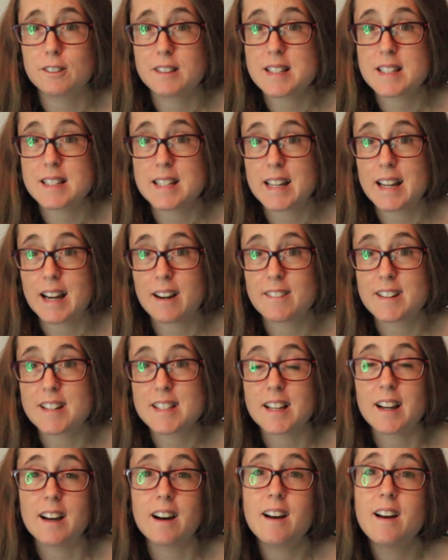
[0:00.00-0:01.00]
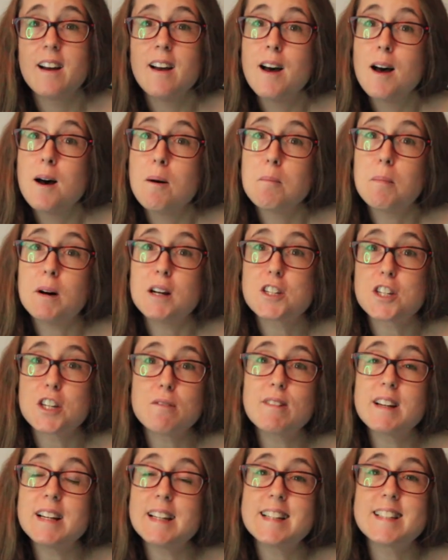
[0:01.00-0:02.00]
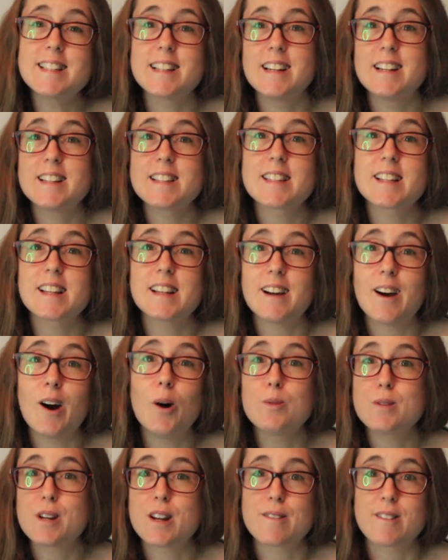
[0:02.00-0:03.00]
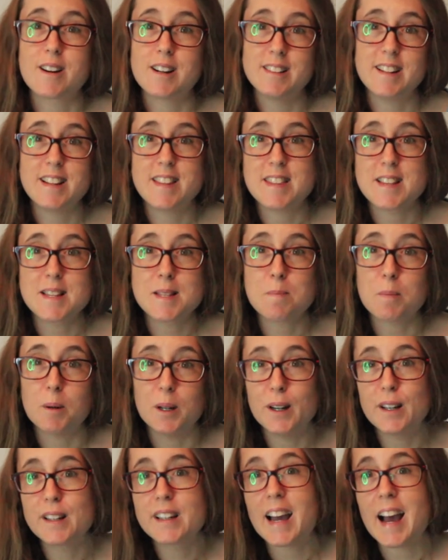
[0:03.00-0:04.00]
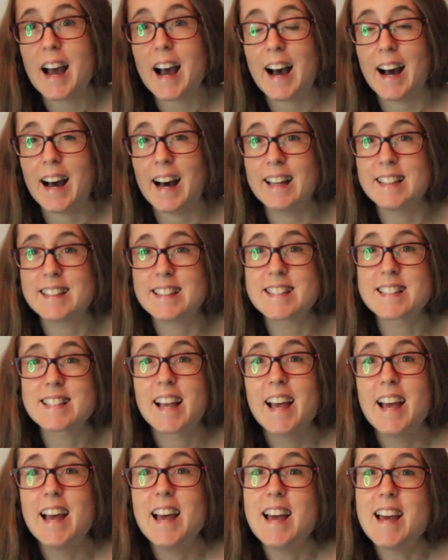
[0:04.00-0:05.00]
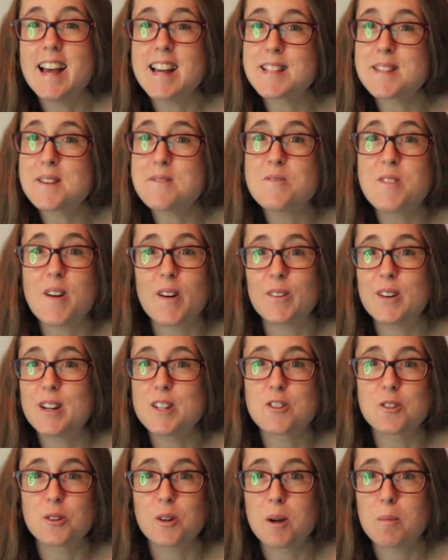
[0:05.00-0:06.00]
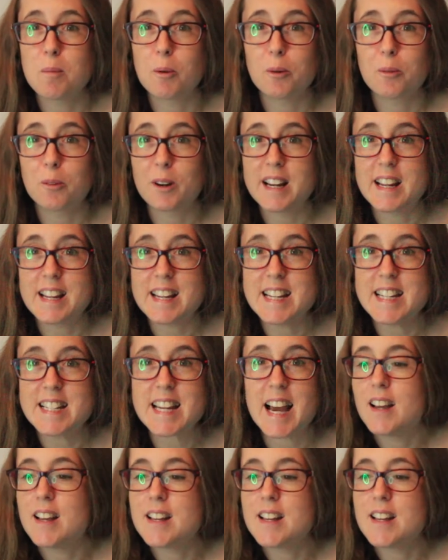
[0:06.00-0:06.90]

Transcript: Christie character, but she really does hold her own in this book, and it's a very enjoyable read.